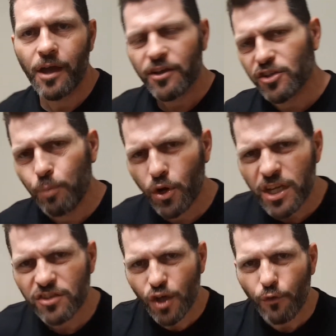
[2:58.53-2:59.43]
Because putting
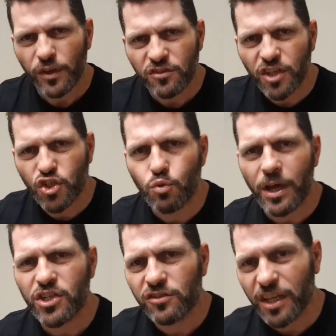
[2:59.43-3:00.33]
yourself in
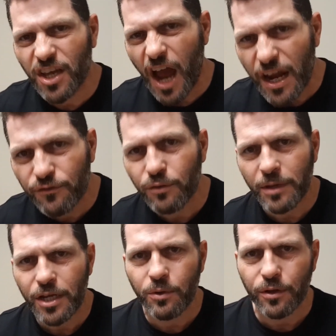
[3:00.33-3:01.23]
situations that you're unfamiliar